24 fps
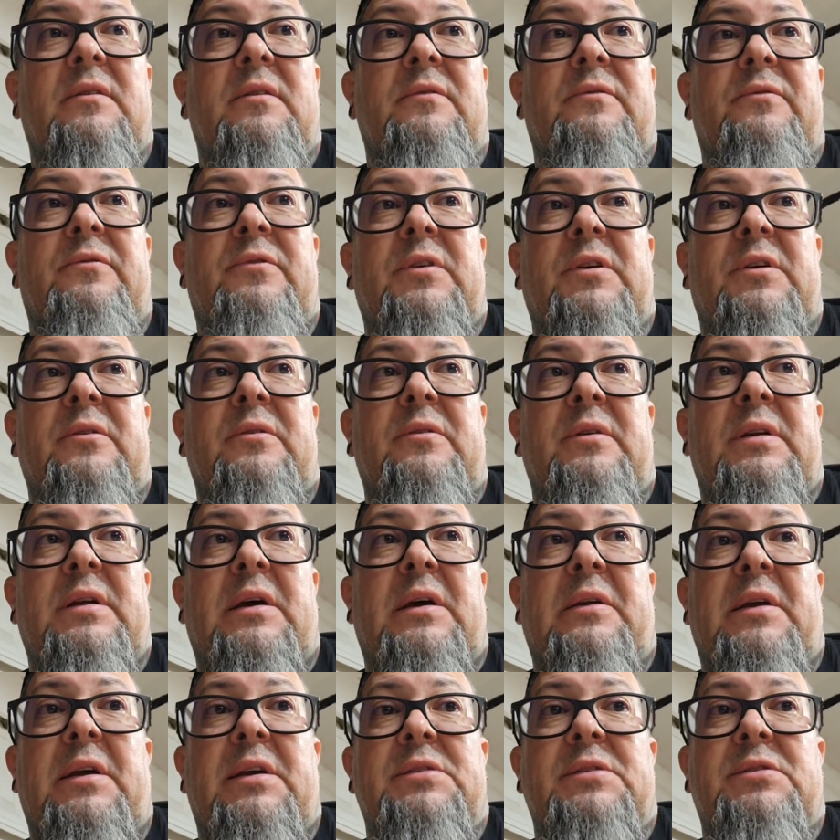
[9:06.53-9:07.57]
figure it
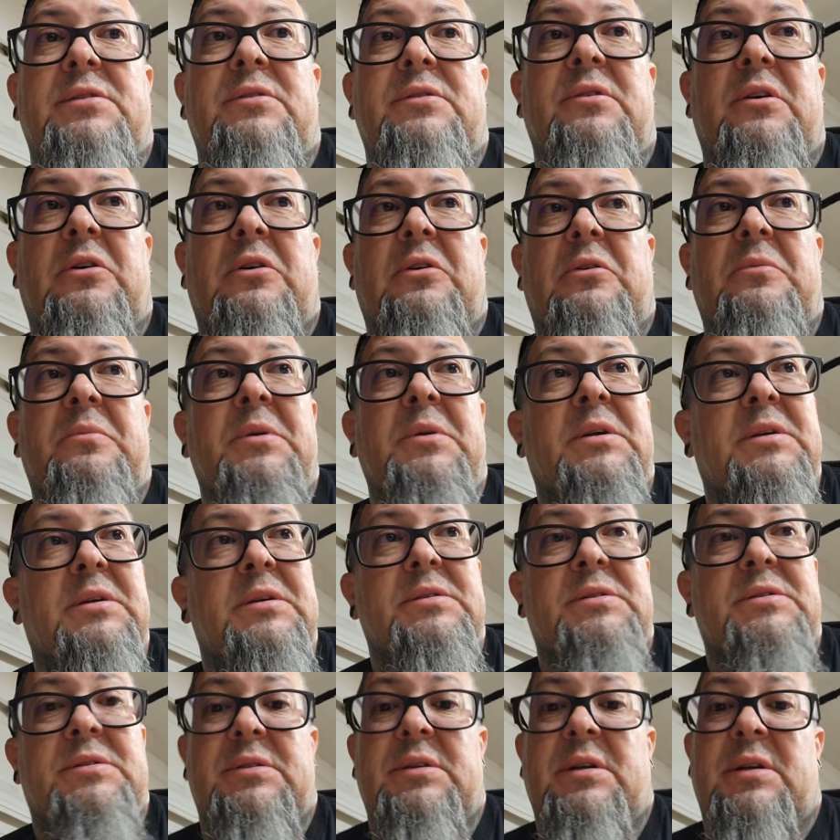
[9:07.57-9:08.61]
out as you go,
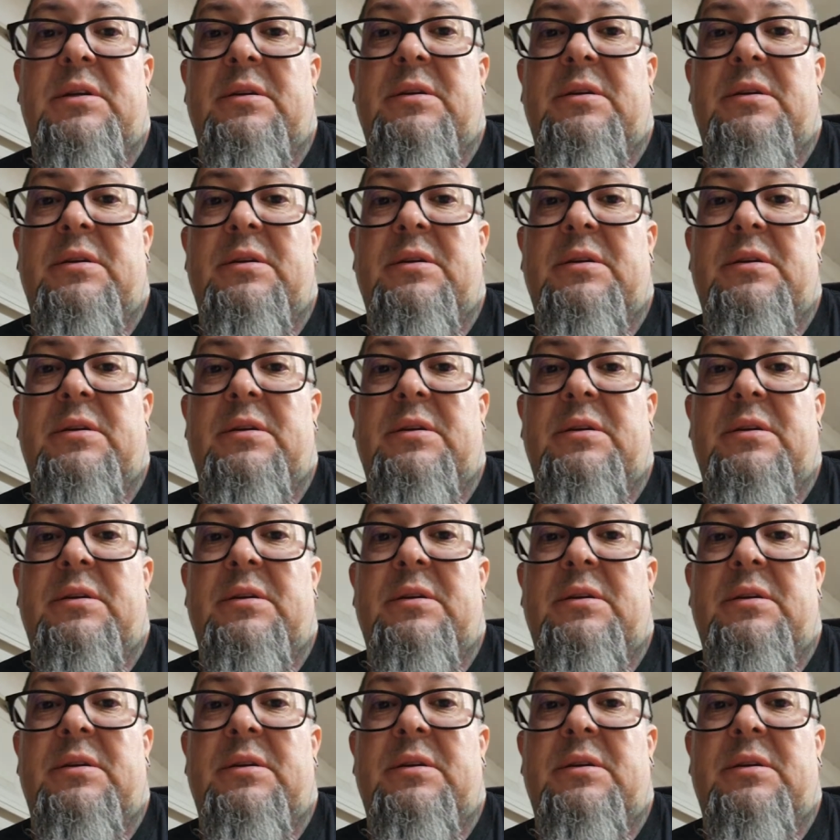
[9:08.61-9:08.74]
because